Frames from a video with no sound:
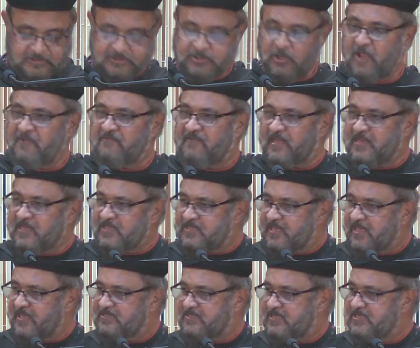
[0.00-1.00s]
So, if
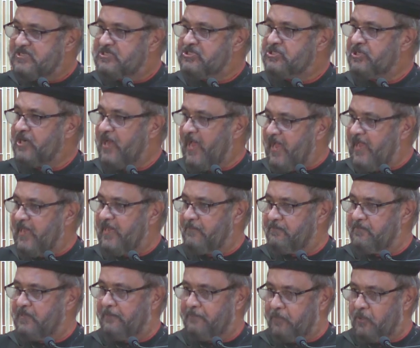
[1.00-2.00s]
anything is
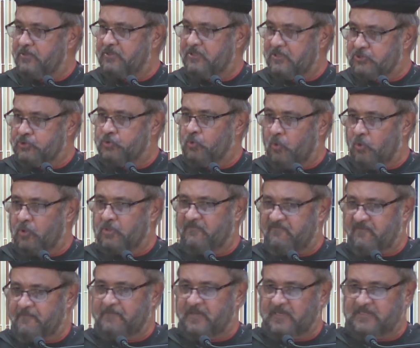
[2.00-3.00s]
inscribed upon the sword
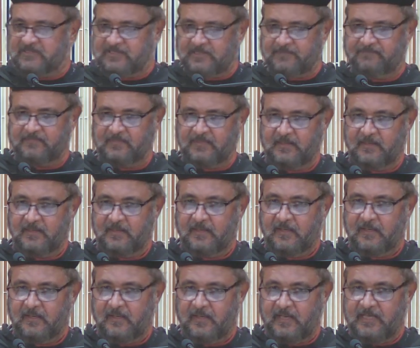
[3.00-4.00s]
of a person,
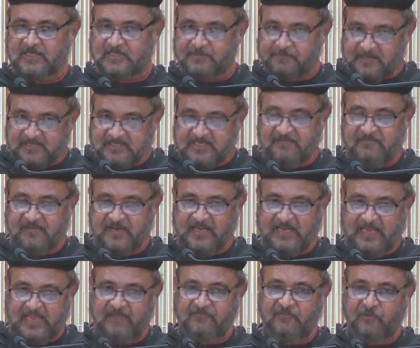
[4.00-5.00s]
and
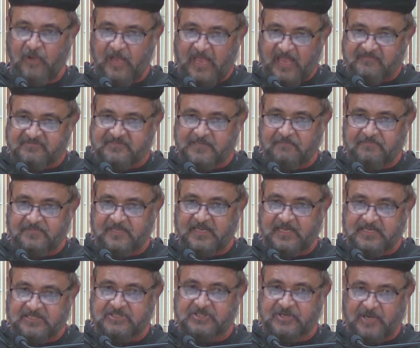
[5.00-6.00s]
specifically if you have
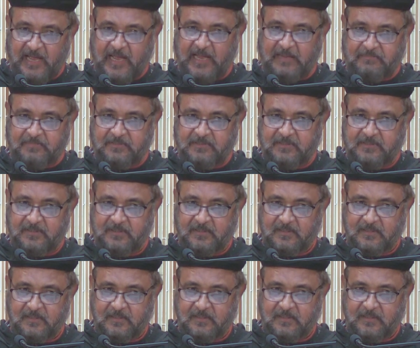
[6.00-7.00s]
something inscribed
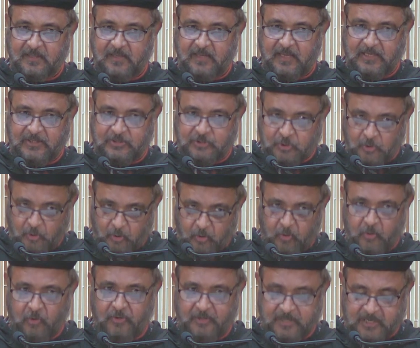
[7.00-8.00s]
at
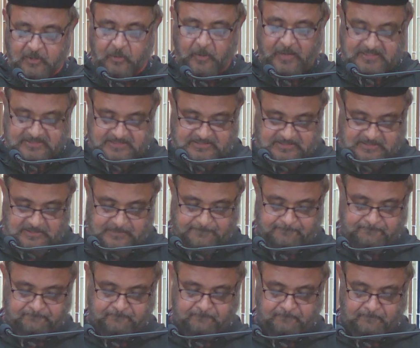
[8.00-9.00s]
your request,
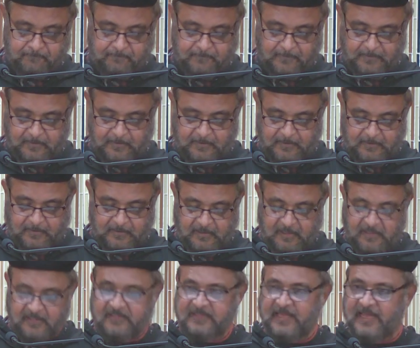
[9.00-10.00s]

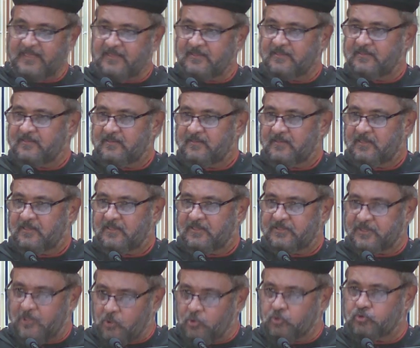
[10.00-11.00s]
then
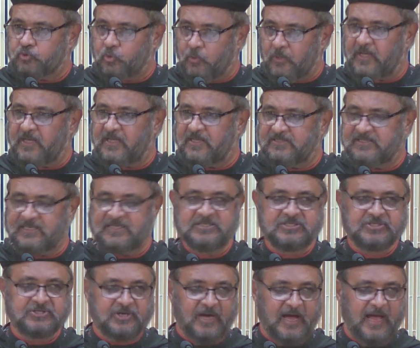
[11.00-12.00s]
those words
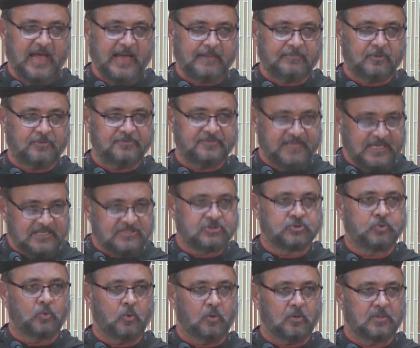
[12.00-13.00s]
inscribed on that
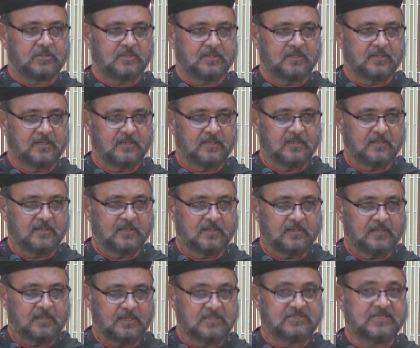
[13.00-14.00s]
sword
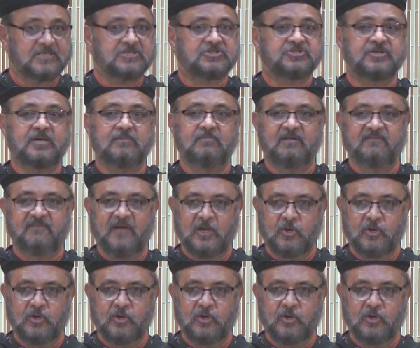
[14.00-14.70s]
is extremely